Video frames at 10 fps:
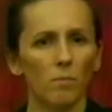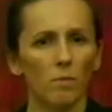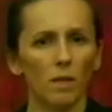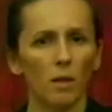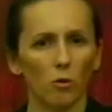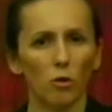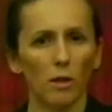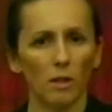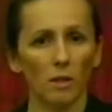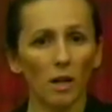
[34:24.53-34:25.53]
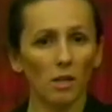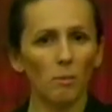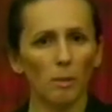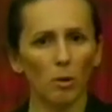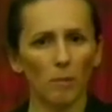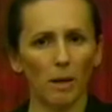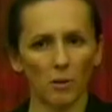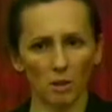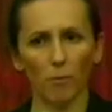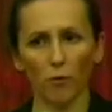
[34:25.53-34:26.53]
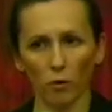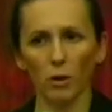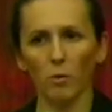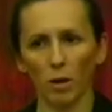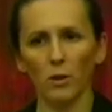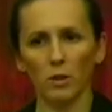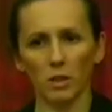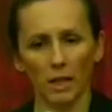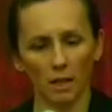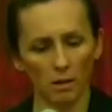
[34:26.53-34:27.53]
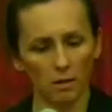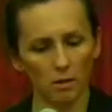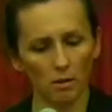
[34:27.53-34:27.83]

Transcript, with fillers: you know, try to talk to people about this before you understand